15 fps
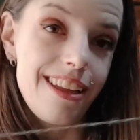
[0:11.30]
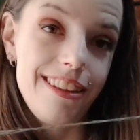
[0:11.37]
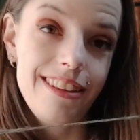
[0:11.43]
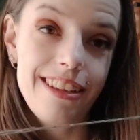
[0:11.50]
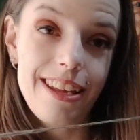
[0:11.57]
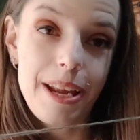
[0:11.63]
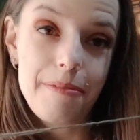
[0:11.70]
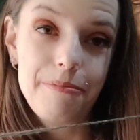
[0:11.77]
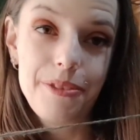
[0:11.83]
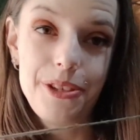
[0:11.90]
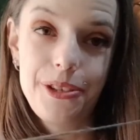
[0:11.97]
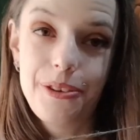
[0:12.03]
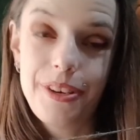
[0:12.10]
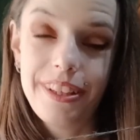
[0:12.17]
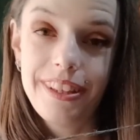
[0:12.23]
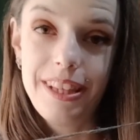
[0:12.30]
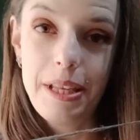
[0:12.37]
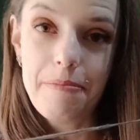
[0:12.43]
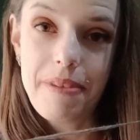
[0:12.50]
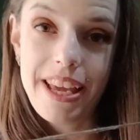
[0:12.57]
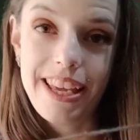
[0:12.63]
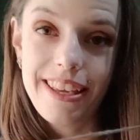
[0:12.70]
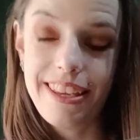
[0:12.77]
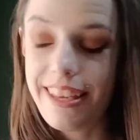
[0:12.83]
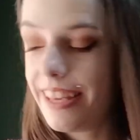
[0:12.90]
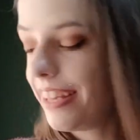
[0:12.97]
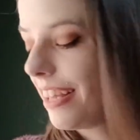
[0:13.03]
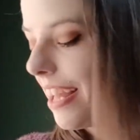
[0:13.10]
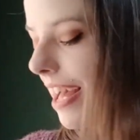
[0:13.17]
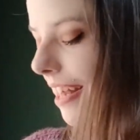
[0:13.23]
that I'm currently
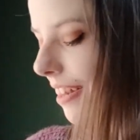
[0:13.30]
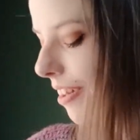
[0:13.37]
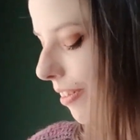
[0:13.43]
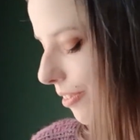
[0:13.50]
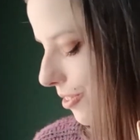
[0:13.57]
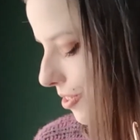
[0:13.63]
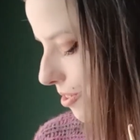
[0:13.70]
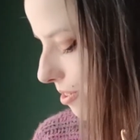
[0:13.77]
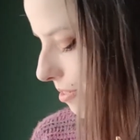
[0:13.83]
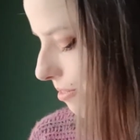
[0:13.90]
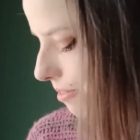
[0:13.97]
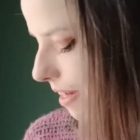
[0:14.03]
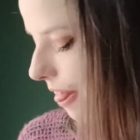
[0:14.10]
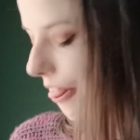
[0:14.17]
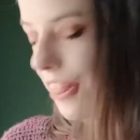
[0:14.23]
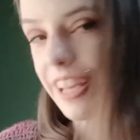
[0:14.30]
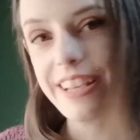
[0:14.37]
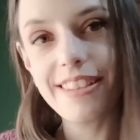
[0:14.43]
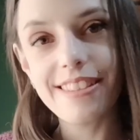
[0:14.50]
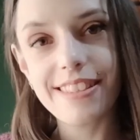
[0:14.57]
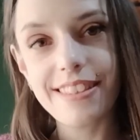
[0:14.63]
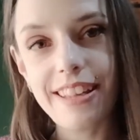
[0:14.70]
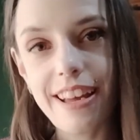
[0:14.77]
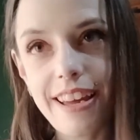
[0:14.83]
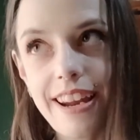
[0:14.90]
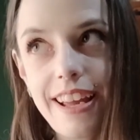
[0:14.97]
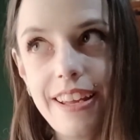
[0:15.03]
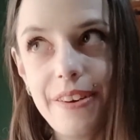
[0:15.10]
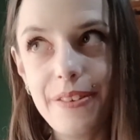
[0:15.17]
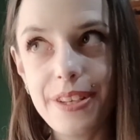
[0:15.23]
making, and also things that
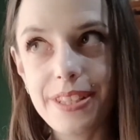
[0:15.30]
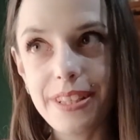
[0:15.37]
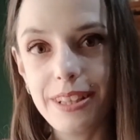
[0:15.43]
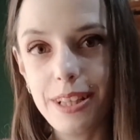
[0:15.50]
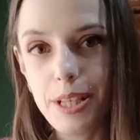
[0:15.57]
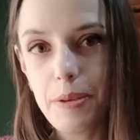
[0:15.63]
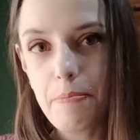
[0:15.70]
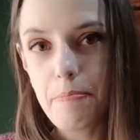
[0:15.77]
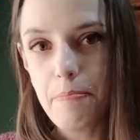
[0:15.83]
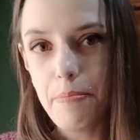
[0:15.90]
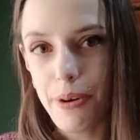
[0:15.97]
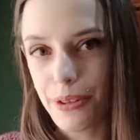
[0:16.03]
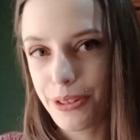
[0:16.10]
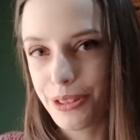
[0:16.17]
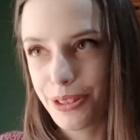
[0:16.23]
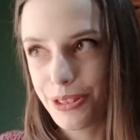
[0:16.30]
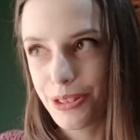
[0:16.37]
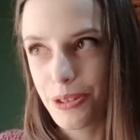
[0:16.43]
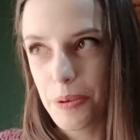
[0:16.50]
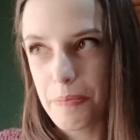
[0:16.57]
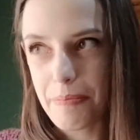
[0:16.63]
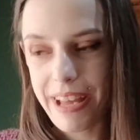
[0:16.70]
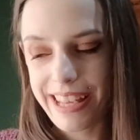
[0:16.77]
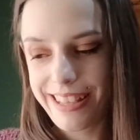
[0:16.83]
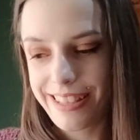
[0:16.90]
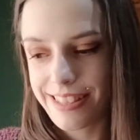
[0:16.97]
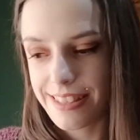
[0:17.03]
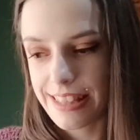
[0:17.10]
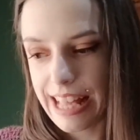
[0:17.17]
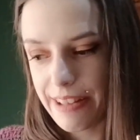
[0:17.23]
I recently bought to make
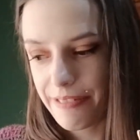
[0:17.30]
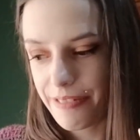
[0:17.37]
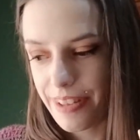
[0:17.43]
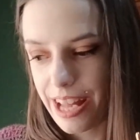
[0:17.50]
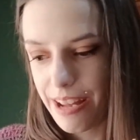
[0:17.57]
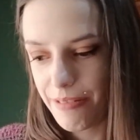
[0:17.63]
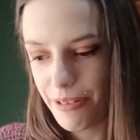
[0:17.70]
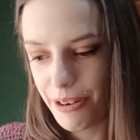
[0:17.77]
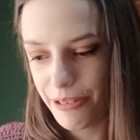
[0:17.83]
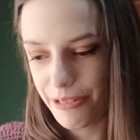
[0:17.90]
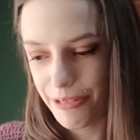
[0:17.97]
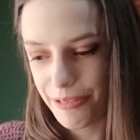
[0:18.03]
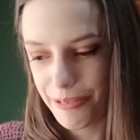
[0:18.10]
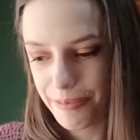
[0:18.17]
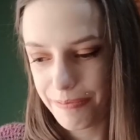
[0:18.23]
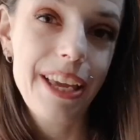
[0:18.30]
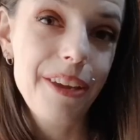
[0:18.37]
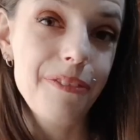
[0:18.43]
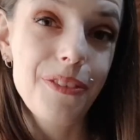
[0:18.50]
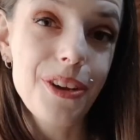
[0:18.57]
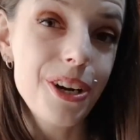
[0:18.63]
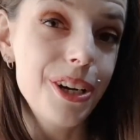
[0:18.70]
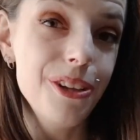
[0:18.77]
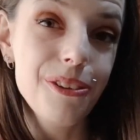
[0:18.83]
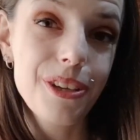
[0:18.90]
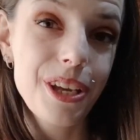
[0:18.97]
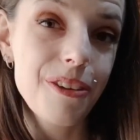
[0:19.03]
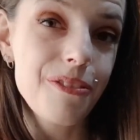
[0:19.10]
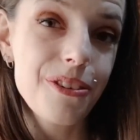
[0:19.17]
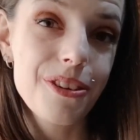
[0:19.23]
stuff out of. If you're
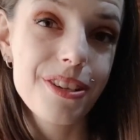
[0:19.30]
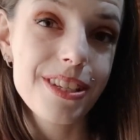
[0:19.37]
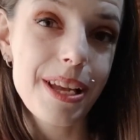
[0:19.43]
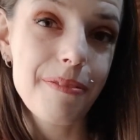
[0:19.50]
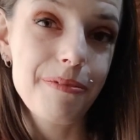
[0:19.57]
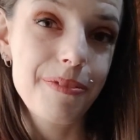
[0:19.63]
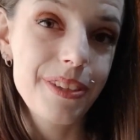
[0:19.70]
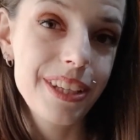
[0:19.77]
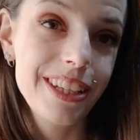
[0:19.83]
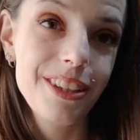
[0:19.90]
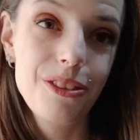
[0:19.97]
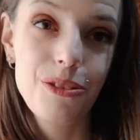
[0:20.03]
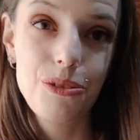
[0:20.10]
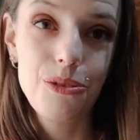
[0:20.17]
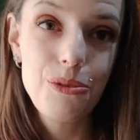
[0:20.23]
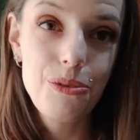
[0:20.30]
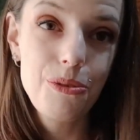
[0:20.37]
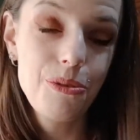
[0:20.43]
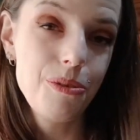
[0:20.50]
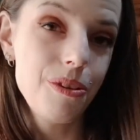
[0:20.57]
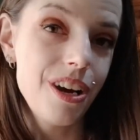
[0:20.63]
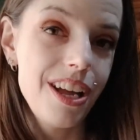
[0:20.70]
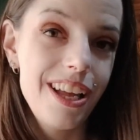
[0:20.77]
looking for something to,